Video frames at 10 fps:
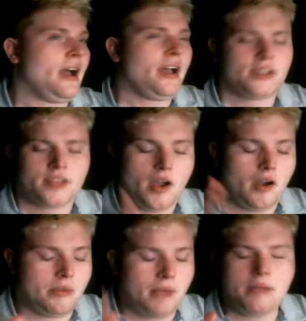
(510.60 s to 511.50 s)
So
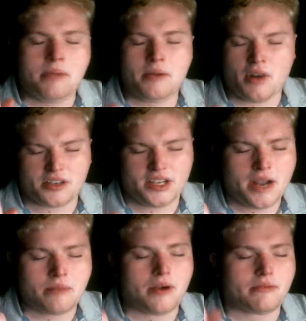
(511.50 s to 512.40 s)
it might be more
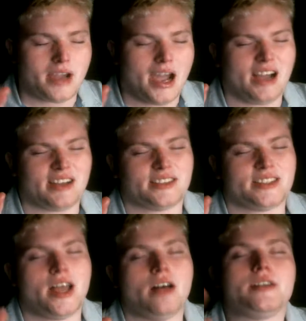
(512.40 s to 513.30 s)
cheaper because
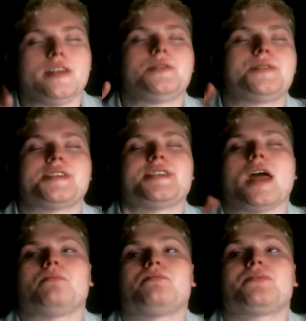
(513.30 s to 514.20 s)
they'll use the
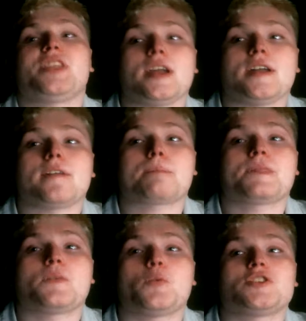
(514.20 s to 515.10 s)
same thing,
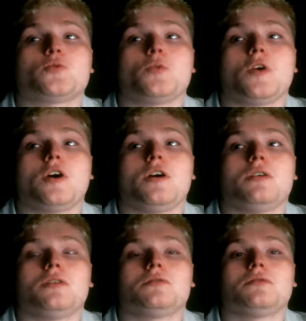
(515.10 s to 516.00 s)
which
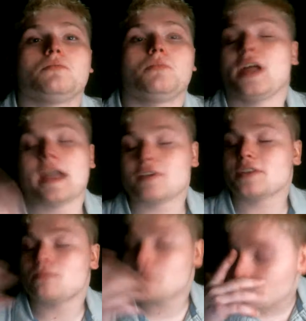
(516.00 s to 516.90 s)
will,
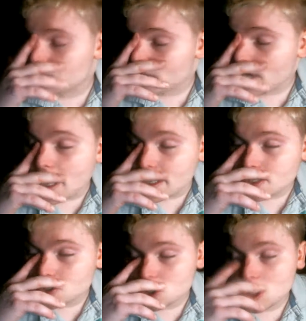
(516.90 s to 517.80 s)
it
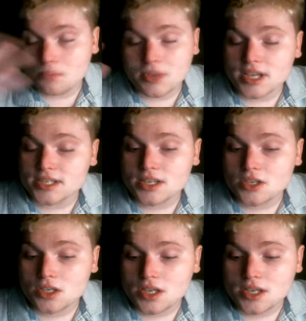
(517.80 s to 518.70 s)
is cheap because it
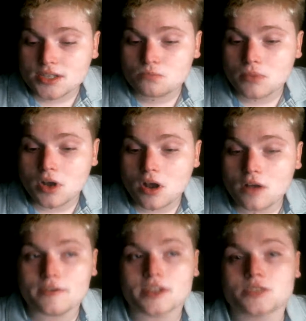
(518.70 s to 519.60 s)
is all
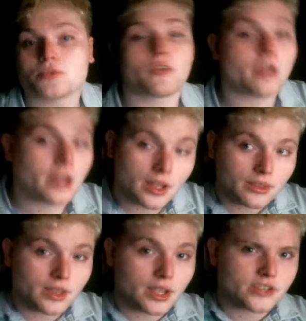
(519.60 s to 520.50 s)
of its 3D,
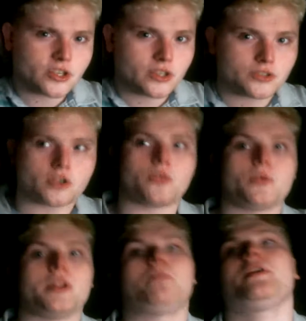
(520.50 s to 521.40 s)
the engines are
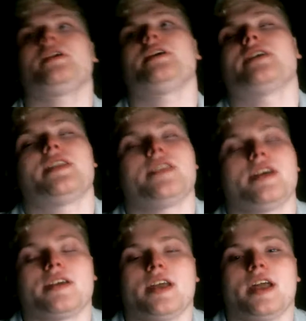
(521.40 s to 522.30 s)
3D printed, I
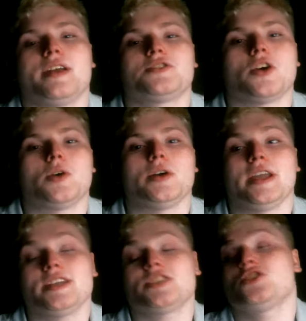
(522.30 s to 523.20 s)
think. And so it
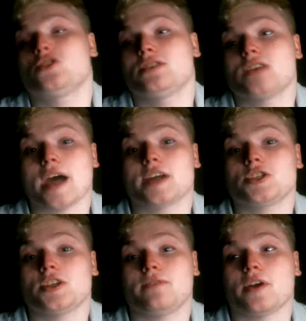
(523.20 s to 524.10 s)
is
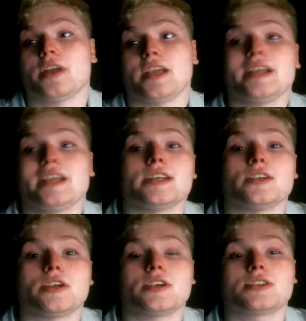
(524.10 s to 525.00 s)
actually very easy.
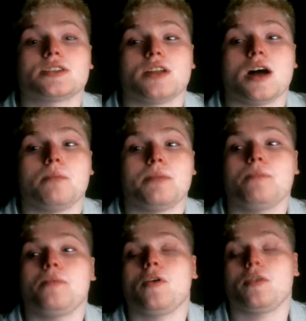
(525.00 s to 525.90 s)
There's
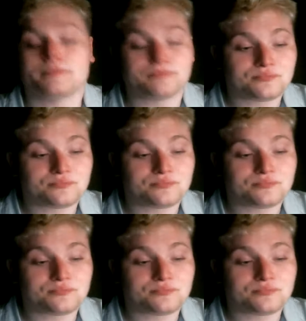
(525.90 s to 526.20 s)
people